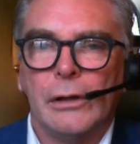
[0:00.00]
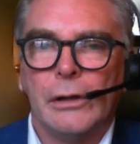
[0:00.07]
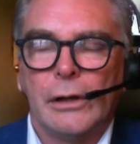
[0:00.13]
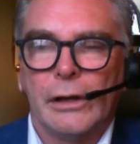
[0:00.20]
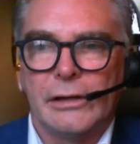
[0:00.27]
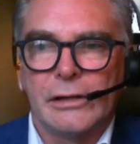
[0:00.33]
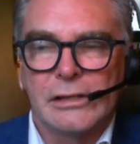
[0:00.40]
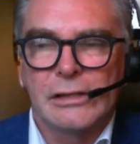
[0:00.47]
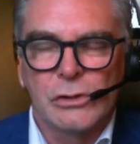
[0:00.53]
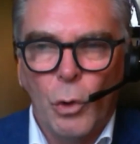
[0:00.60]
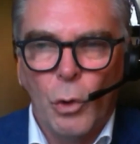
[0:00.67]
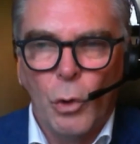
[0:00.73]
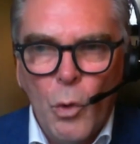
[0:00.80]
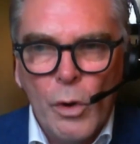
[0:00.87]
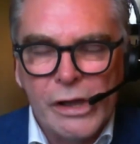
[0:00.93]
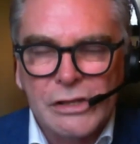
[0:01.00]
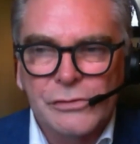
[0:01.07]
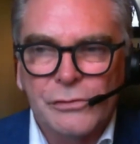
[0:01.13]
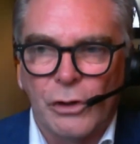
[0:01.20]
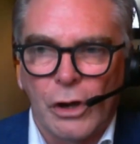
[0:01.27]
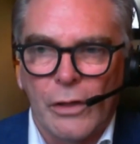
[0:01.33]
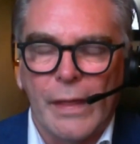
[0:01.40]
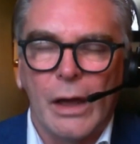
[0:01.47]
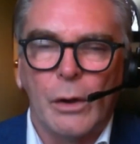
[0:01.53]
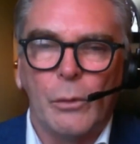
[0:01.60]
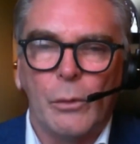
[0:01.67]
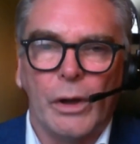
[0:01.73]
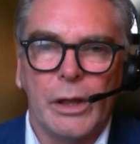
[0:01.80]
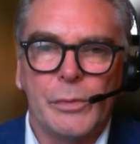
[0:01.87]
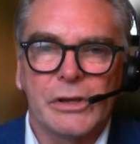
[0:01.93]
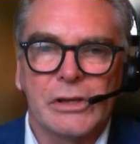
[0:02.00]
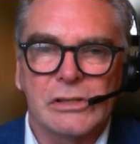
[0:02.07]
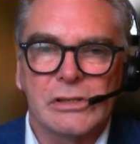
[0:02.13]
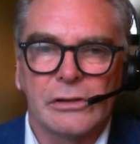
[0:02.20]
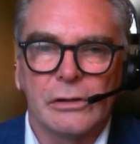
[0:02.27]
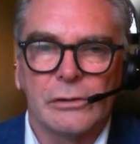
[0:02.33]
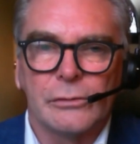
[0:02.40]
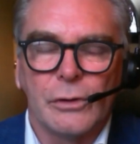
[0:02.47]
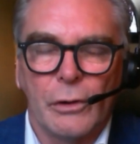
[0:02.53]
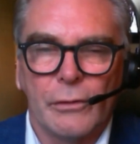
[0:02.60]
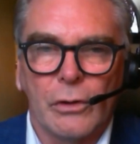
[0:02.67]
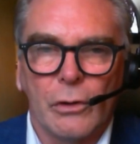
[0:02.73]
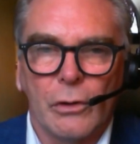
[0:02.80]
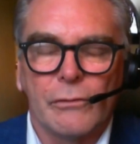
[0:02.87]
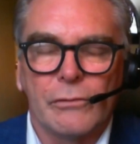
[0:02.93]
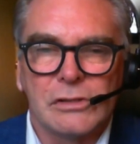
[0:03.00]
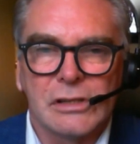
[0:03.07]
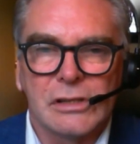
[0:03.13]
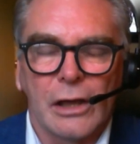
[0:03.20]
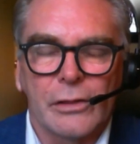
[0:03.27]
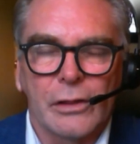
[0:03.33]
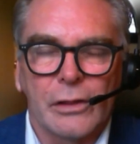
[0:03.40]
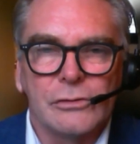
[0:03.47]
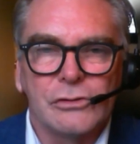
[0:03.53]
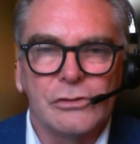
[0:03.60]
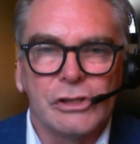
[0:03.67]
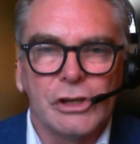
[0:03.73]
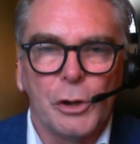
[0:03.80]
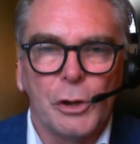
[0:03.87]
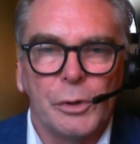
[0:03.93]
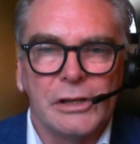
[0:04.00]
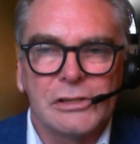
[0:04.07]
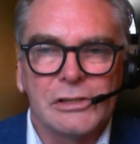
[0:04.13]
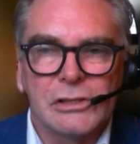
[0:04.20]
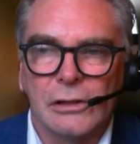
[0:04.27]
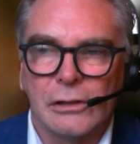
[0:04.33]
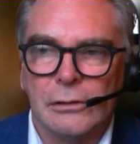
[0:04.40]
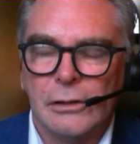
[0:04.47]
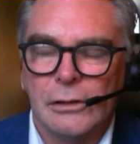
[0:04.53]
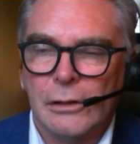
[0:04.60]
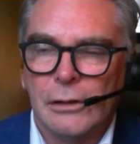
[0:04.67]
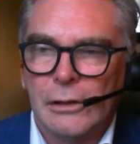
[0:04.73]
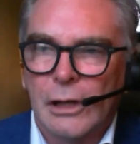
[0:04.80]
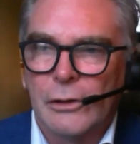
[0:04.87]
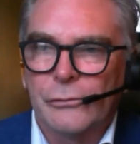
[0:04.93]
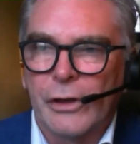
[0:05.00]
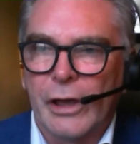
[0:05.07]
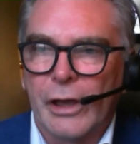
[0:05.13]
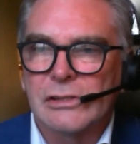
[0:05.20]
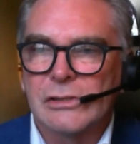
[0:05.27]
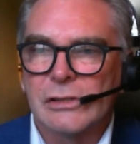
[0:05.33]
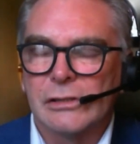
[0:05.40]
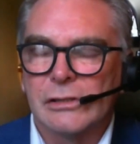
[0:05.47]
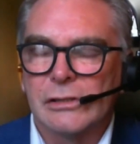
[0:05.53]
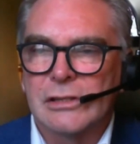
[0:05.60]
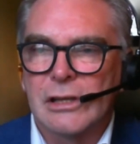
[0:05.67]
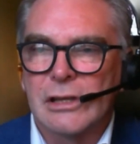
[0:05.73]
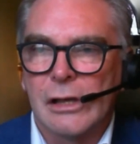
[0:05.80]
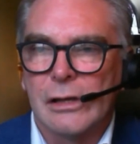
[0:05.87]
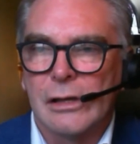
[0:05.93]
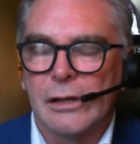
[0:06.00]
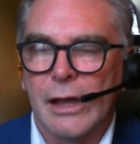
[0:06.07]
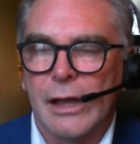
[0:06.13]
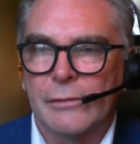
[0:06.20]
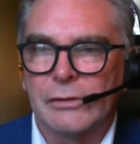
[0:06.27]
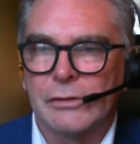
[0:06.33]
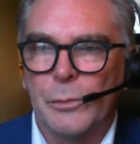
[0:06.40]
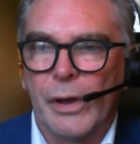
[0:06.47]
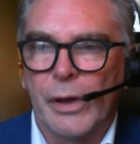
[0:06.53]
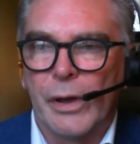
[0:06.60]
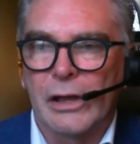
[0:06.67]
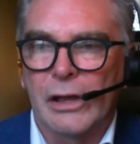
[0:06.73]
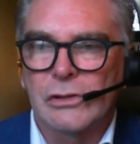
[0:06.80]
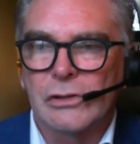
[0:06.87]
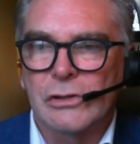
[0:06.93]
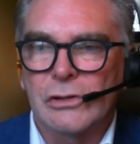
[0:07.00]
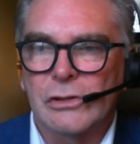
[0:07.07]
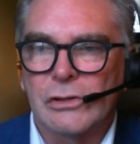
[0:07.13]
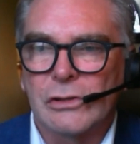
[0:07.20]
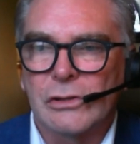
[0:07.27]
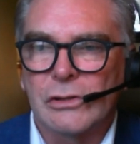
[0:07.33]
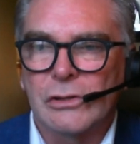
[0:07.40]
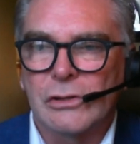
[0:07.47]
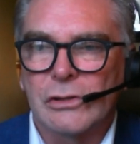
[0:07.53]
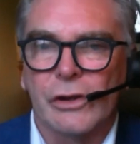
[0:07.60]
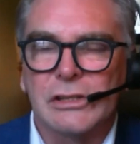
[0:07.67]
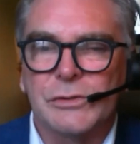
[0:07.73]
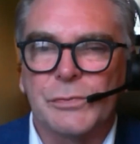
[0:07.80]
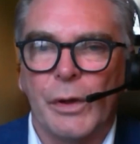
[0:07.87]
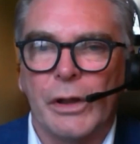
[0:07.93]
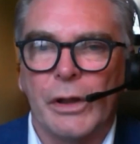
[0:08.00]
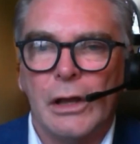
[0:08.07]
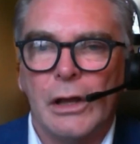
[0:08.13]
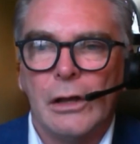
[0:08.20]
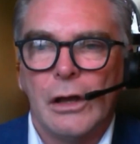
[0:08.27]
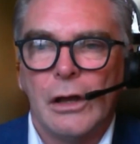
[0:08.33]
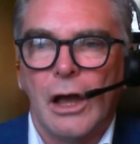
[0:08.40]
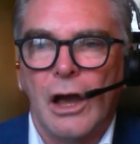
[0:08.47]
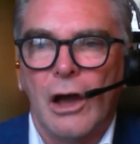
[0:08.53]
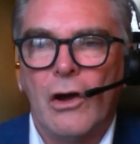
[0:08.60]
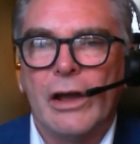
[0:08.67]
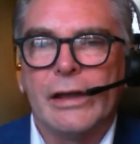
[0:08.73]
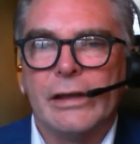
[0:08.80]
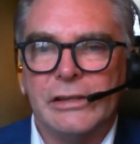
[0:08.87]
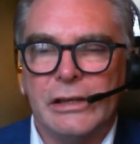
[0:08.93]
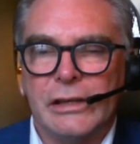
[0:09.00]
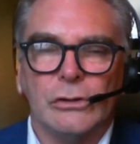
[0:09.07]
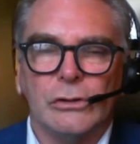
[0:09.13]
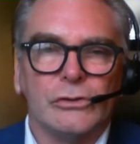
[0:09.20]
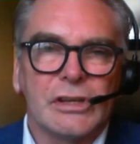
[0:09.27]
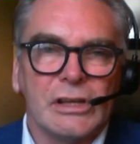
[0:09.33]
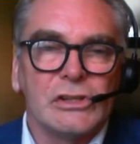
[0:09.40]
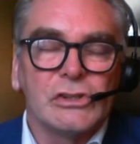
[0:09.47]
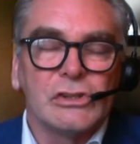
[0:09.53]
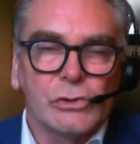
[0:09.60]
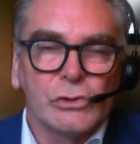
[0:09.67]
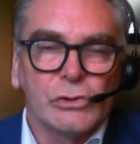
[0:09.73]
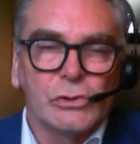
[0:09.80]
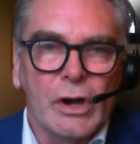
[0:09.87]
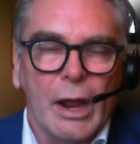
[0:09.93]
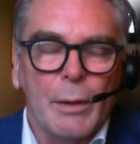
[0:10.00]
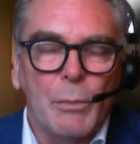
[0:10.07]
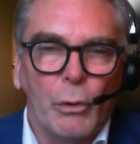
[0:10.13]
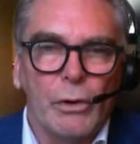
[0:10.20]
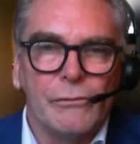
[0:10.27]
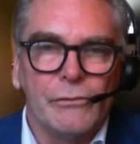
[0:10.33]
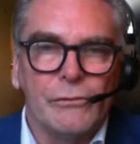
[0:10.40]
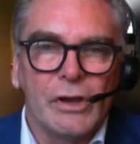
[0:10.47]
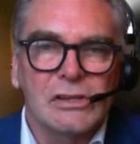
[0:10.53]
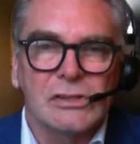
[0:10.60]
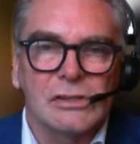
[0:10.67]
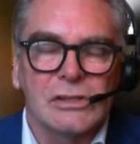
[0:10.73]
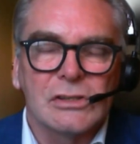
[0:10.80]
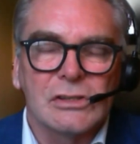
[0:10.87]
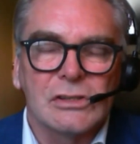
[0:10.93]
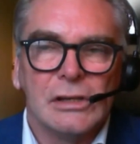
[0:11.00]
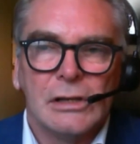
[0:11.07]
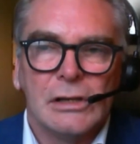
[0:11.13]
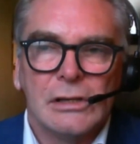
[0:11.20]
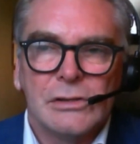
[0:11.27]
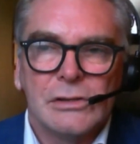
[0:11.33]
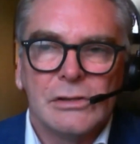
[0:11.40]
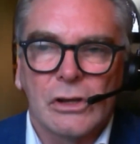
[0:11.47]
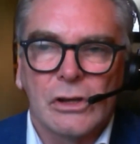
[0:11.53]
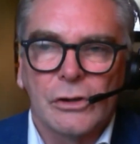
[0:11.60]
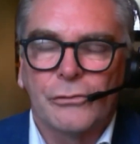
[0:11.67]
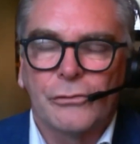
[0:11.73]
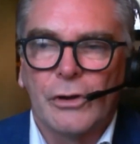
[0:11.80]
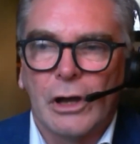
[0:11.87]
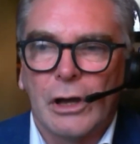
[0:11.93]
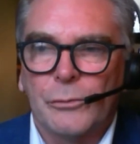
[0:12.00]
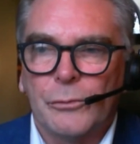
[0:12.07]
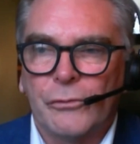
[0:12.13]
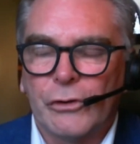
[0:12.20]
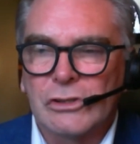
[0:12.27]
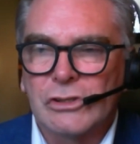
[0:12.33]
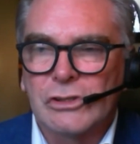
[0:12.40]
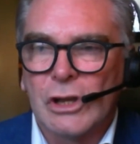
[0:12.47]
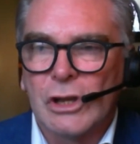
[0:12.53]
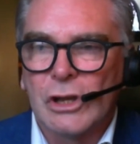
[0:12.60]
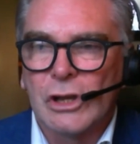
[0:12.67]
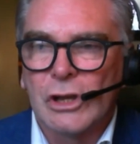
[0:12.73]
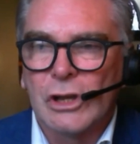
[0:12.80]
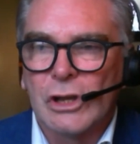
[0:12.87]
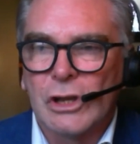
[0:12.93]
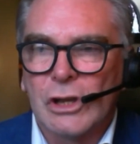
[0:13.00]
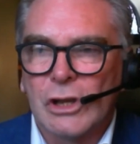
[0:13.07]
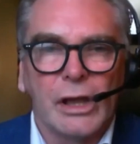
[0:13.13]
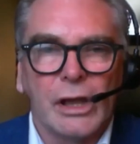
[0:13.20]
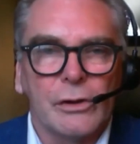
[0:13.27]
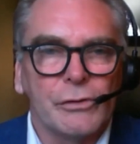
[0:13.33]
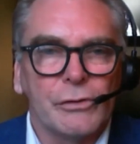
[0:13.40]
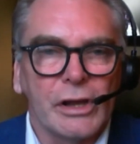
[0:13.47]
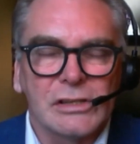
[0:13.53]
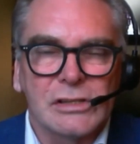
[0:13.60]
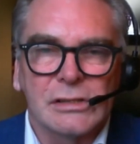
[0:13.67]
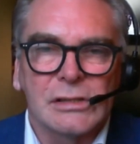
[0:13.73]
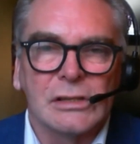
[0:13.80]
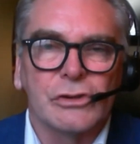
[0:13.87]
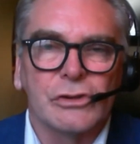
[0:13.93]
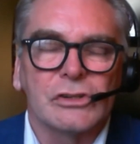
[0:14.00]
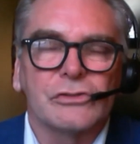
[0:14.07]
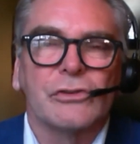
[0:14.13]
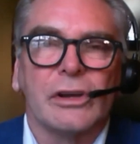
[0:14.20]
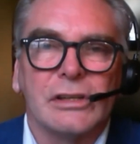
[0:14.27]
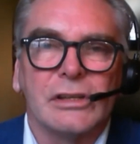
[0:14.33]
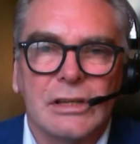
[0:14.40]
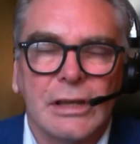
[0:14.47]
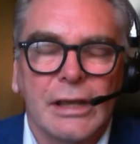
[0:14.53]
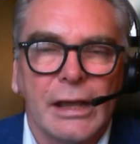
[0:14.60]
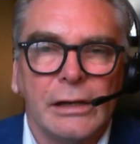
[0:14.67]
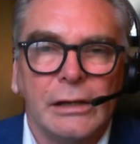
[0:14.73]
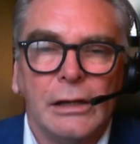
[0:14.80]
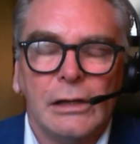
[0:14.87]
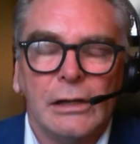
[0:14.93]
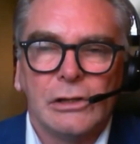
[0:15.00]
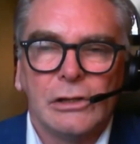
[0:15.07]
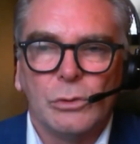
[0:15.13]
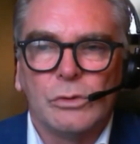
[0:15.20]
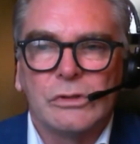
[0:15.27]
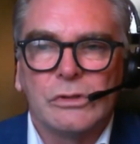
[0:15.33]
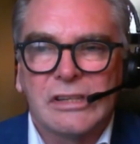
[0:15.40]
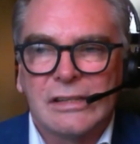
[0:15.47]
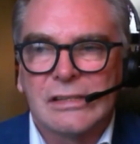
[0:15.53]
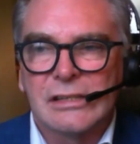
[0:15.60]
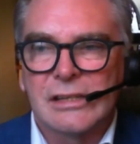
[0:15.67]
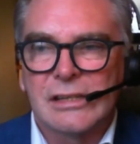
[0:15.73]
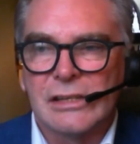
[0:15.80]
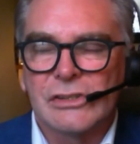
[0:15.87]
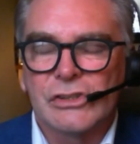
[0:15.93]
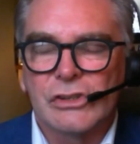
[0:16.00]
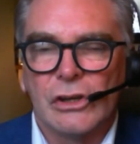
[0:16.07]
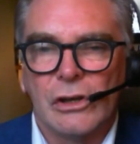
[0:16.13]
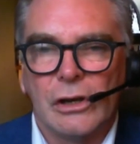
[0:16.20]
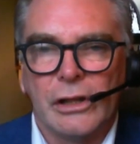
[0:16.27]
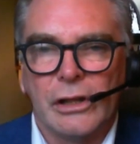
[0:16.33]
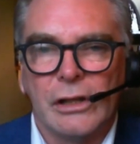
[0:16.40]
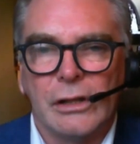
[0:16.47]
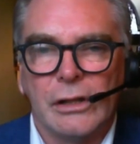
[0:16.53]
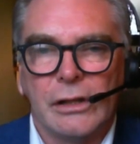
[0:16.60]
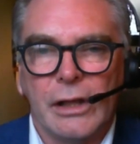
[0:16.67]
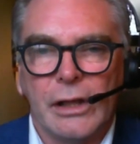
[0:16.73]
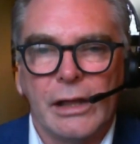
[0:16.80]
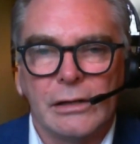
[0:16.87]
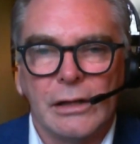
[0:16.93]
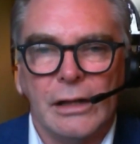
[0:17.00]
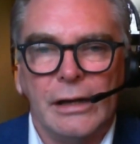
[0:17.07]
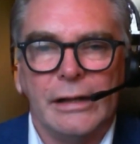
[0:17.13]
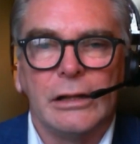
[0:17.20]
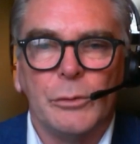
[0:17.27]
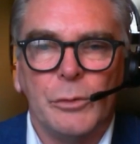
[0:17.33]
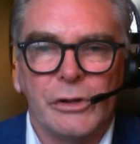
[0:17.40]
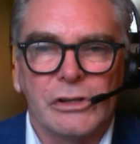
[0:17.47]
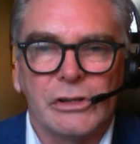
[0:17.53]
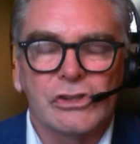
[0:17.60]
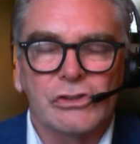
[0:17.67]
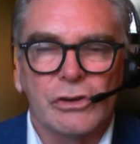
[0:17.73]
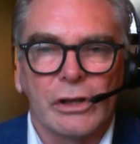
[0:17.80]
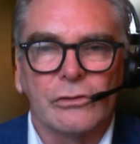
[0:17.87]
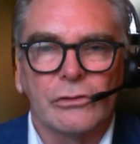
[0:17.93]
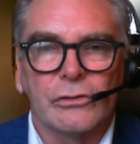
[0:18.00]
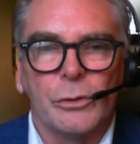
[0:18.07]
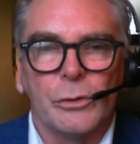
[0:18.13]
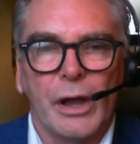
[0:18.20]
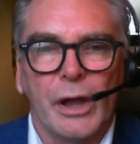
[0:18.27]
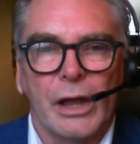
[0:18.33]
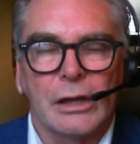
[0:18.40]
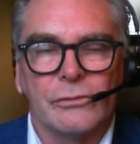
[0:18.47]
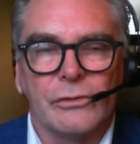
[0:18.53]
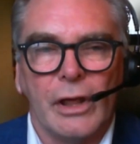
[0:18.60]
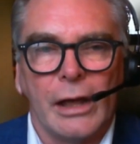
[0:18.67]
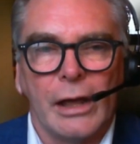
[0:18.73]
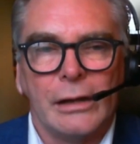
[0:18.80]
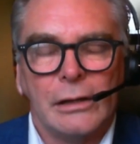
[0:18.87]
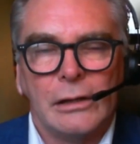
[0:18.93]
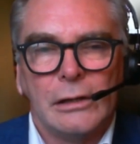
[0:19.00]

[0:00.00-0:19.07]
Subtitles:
It doesn't always follow that way, because there are obviously other geopolitical effects that have an impact on the exchange rates, but a higher yield tends to attract more investors. So if, for example, if the UK raises interest rates again, you will tend to see sterling gain a little bit of strength on the back of that.